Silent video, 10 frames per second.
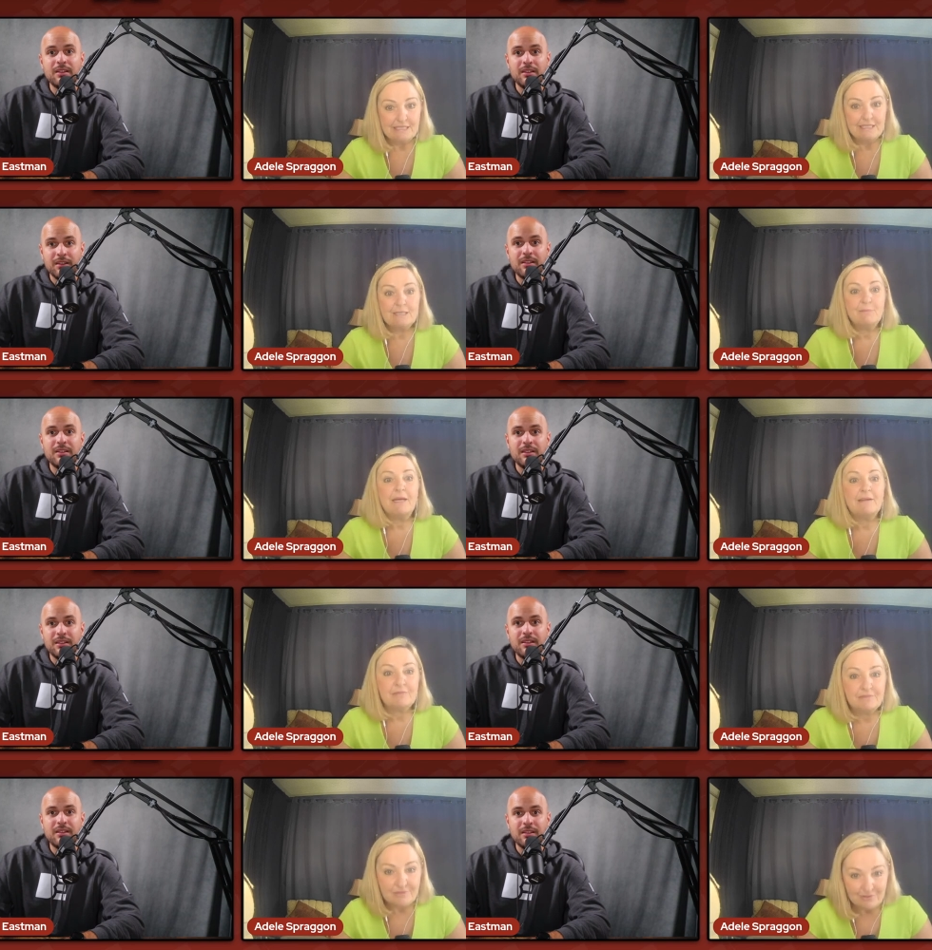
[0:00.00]
Speaker 1: these
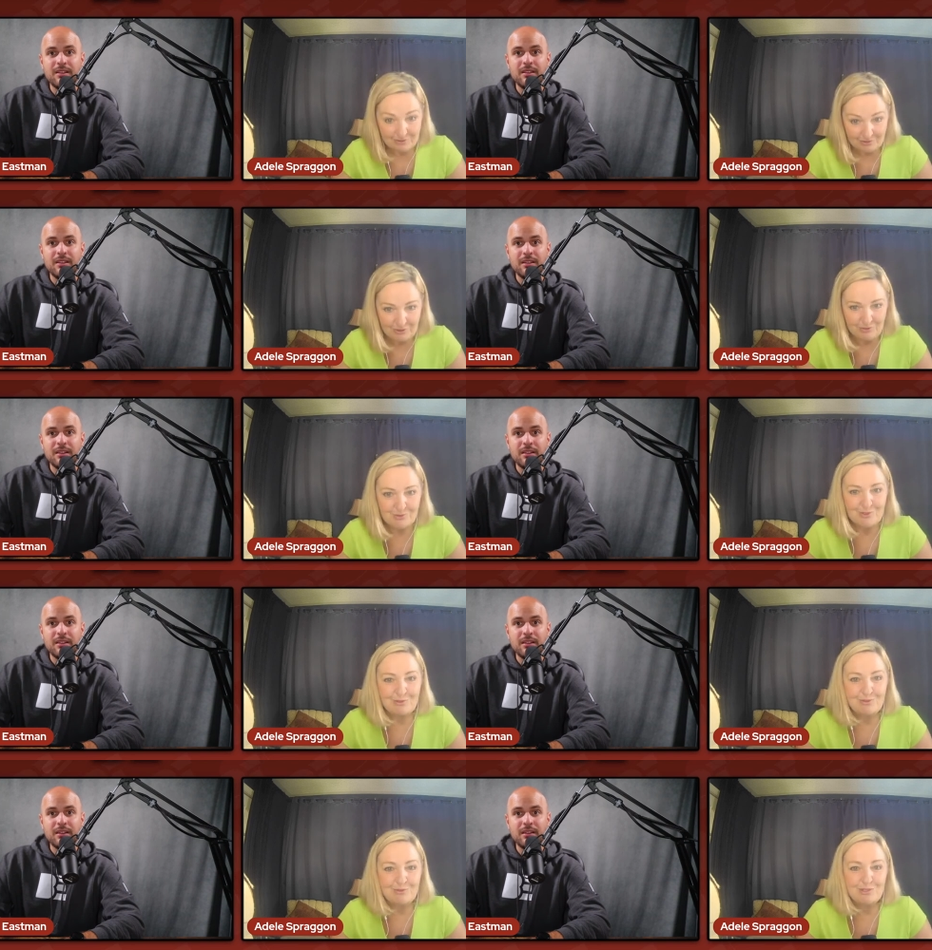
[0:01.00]
patterns, use
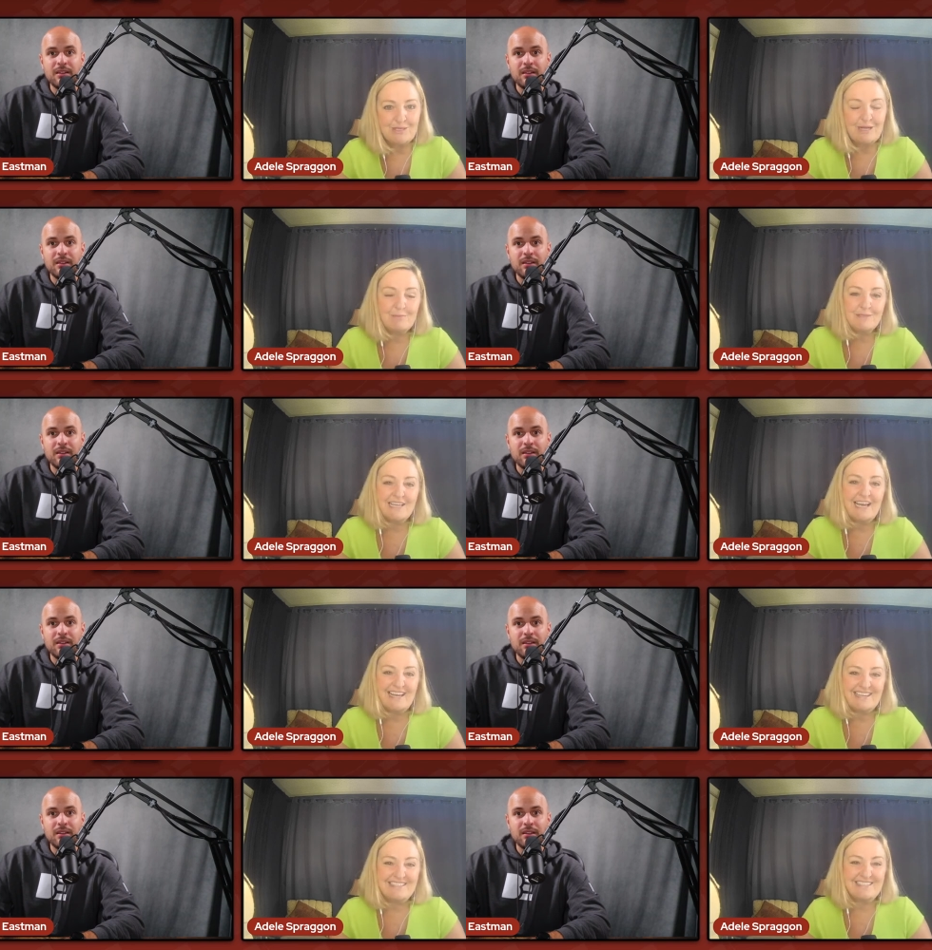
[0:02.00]
those four steps
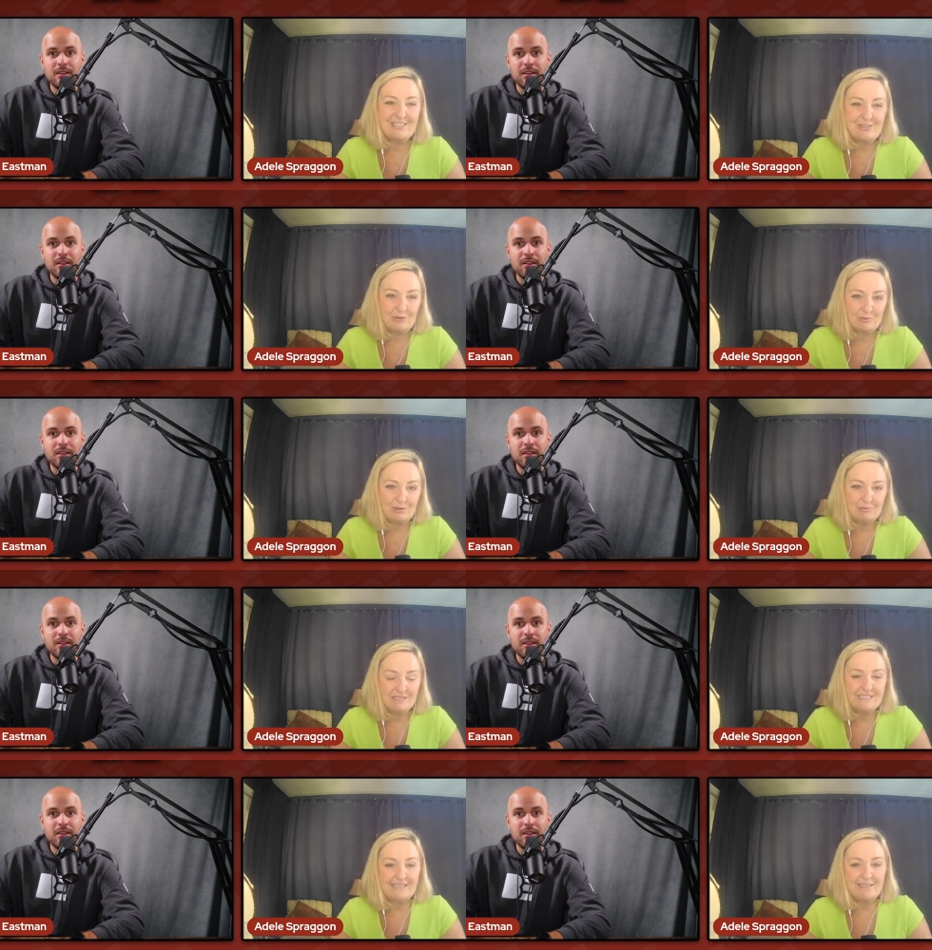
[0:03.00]
and you will
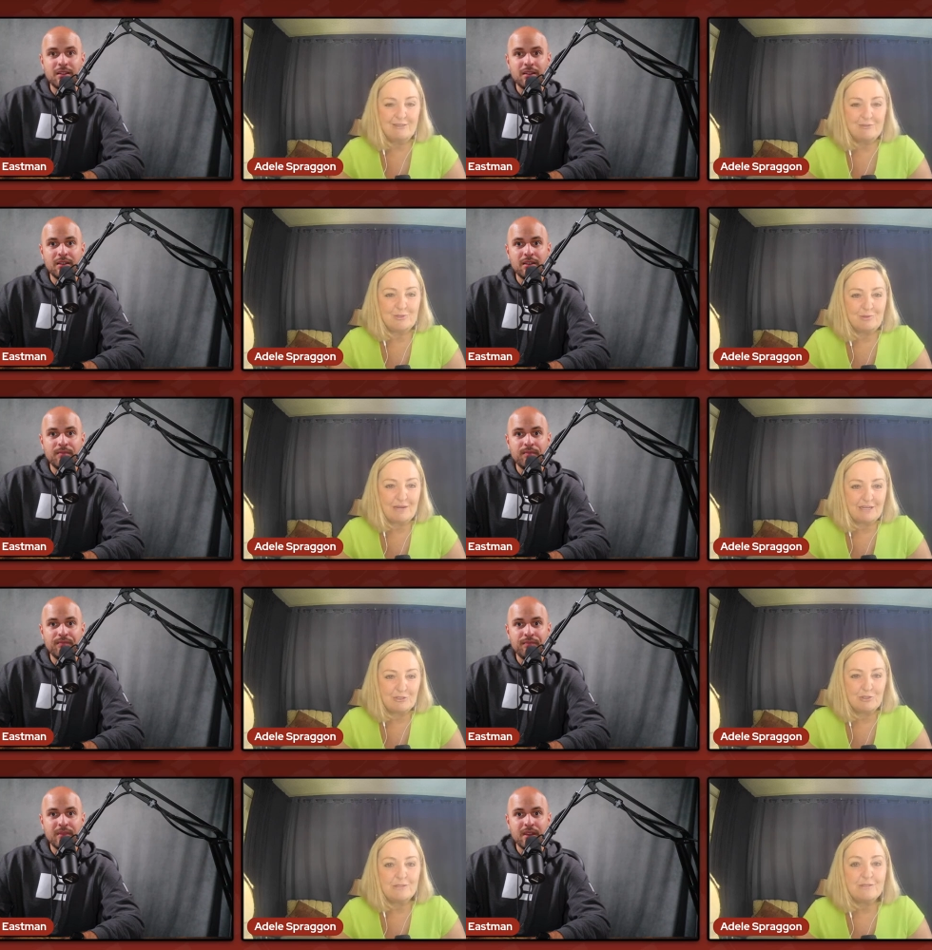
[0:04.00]
be taking those new
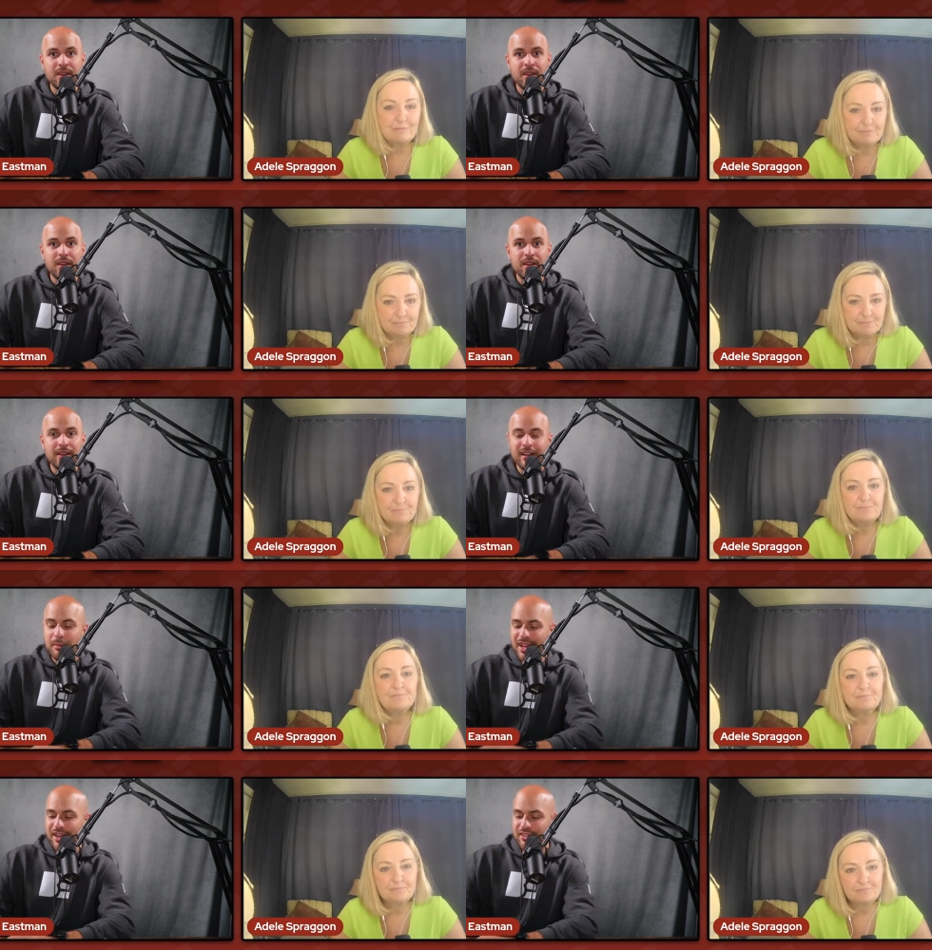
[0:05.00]
actions.
Speaker 2: Now, let me
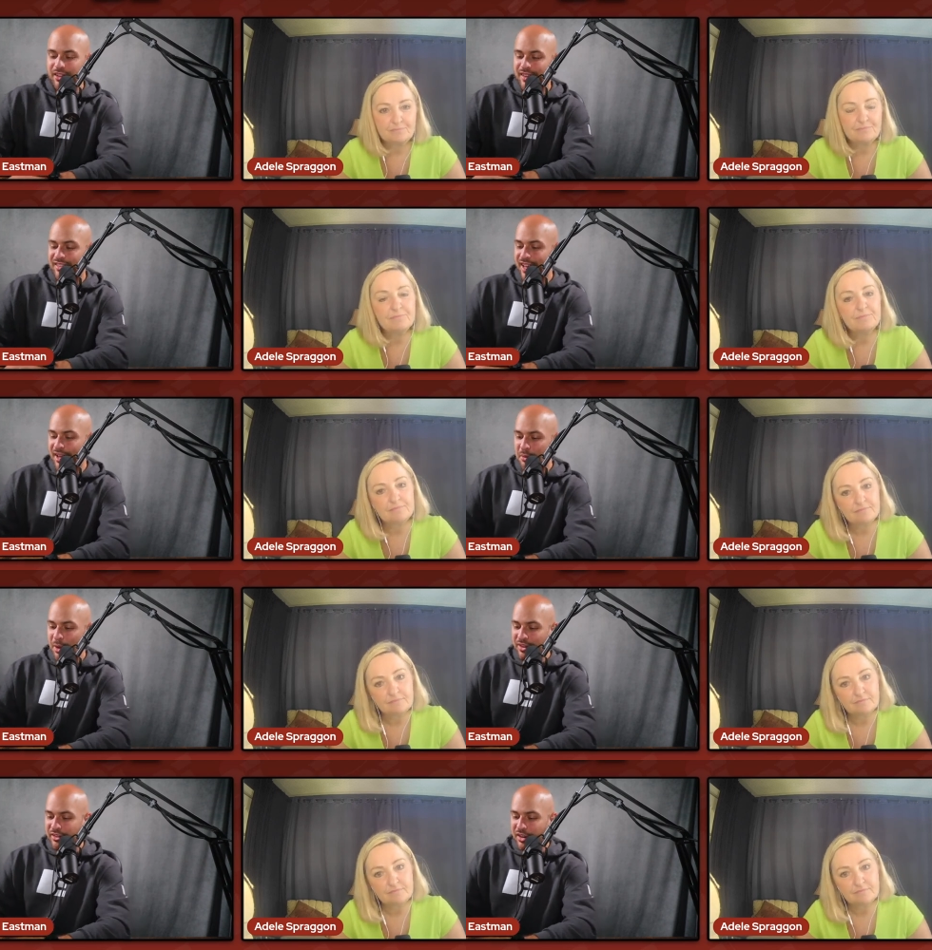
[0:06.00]
ask you this. I, I went
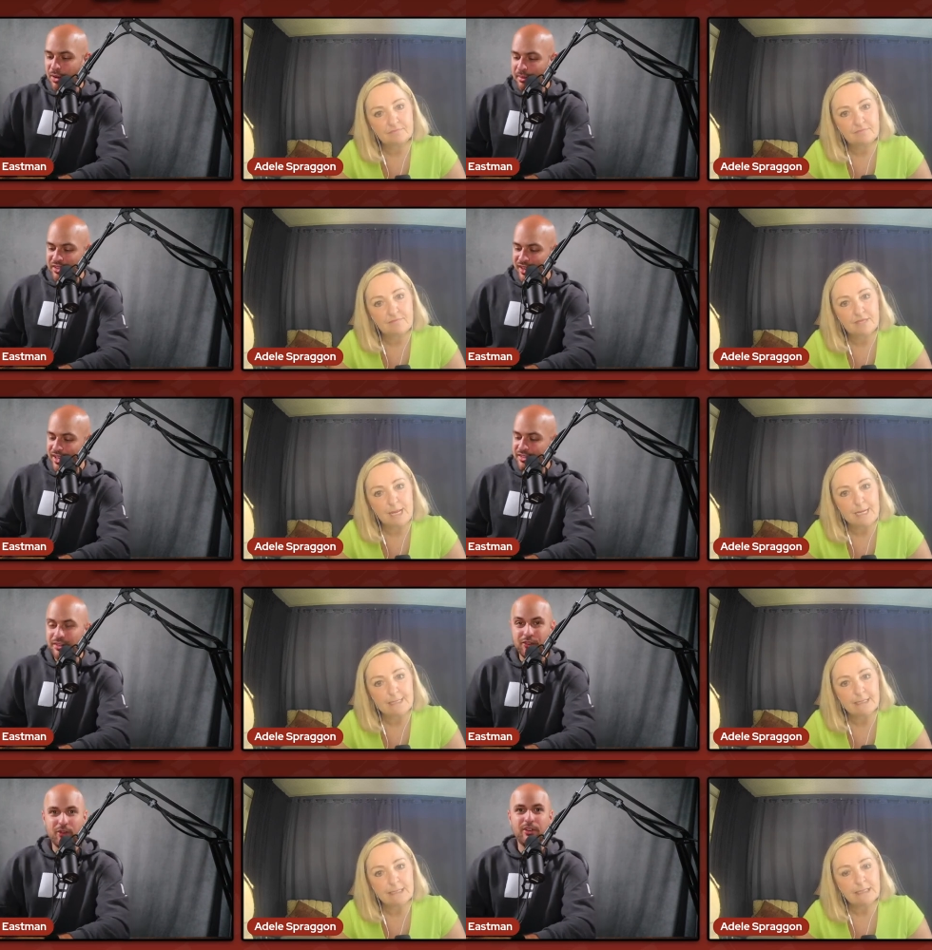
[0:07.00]
to your website. Is it
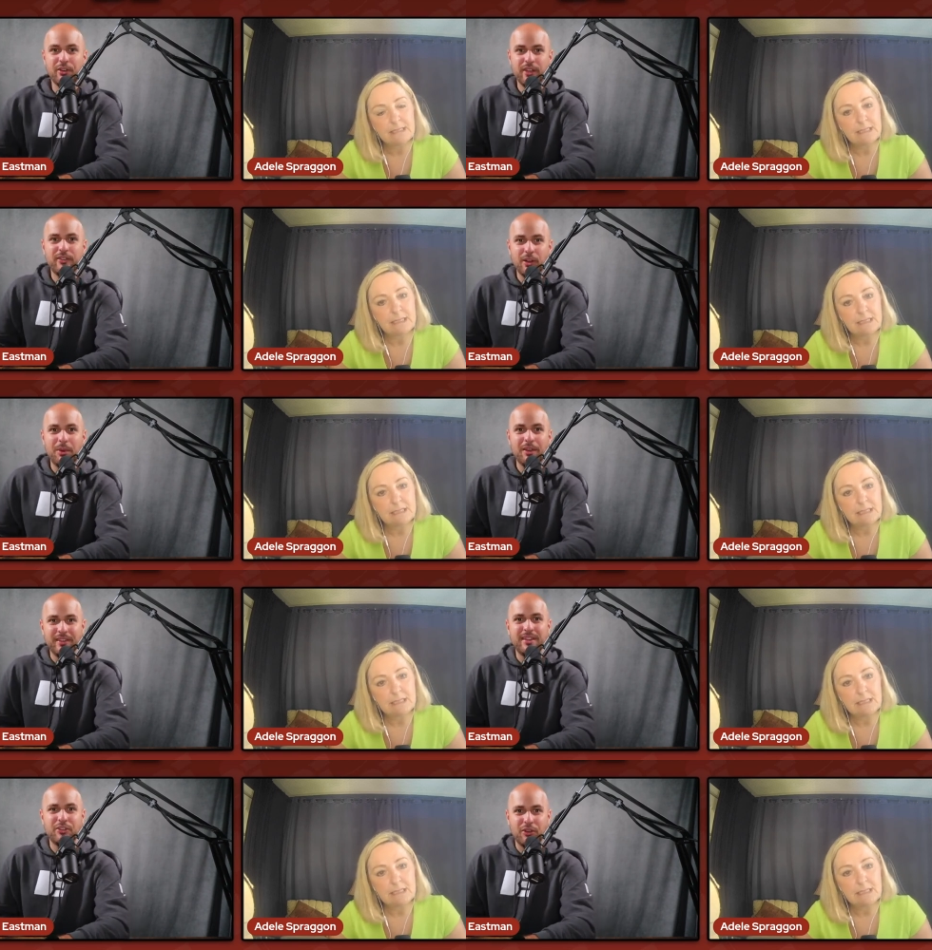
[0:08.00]
true you're giving away the
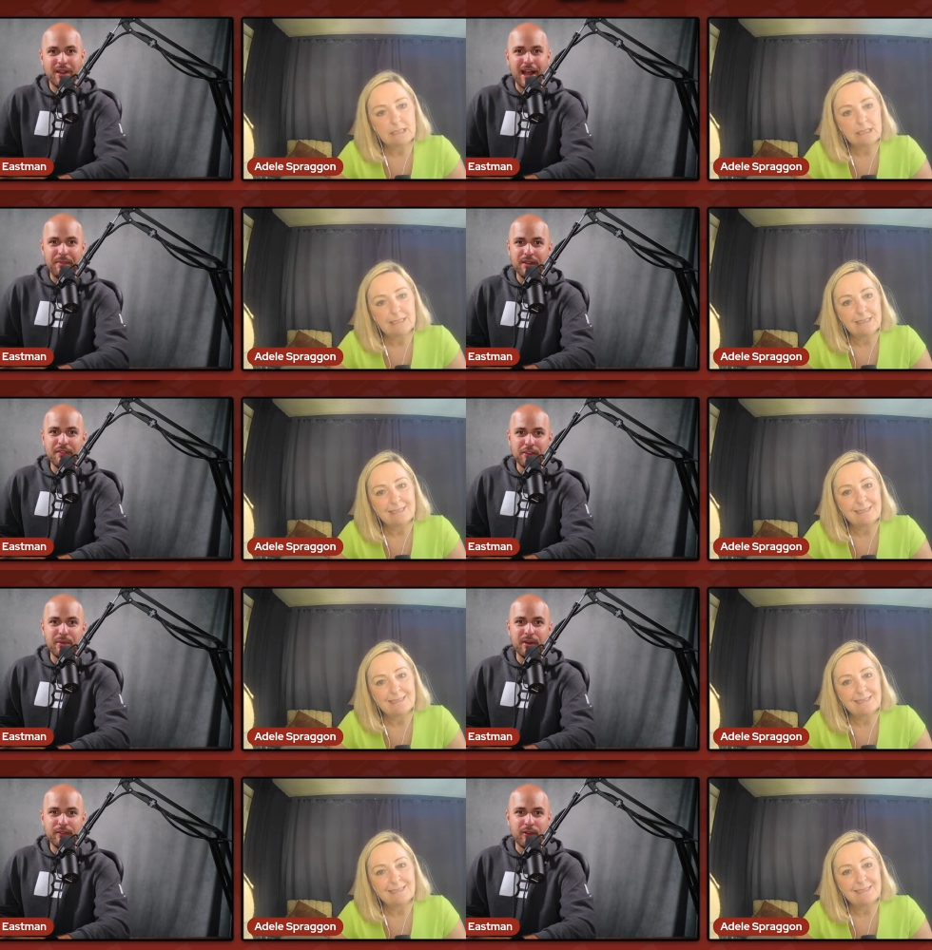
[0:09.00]
digital copy of this book
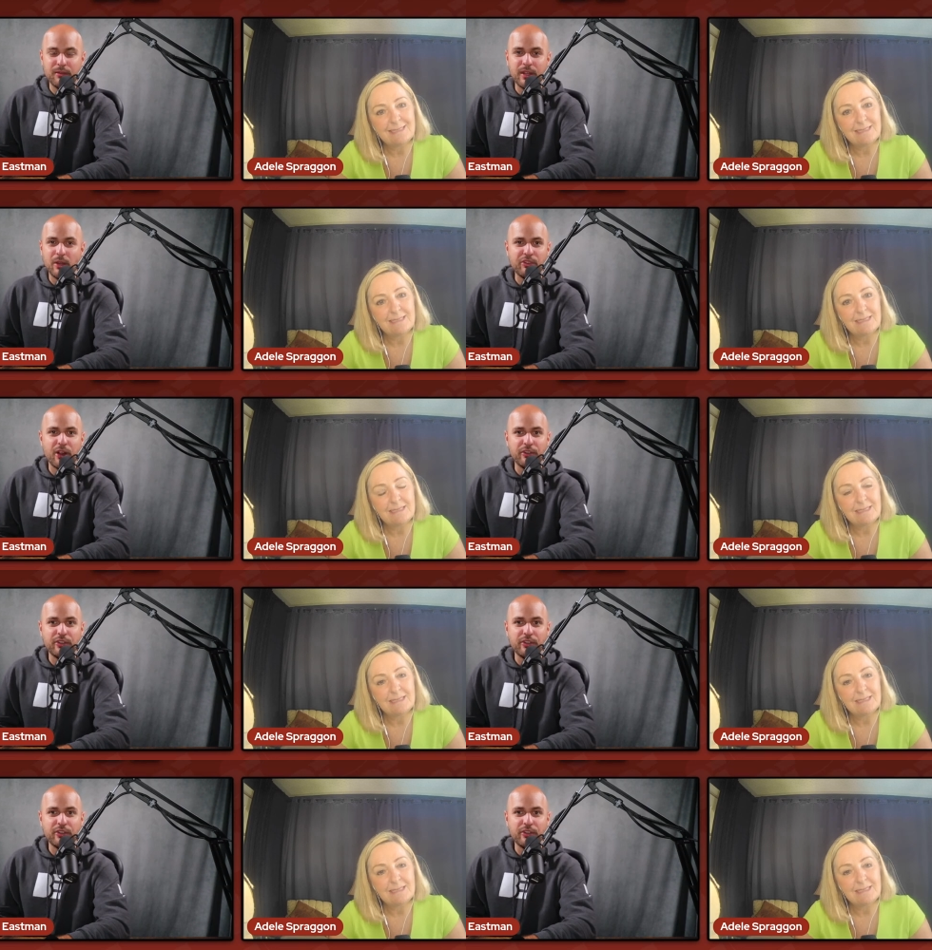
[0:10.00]
for no charge?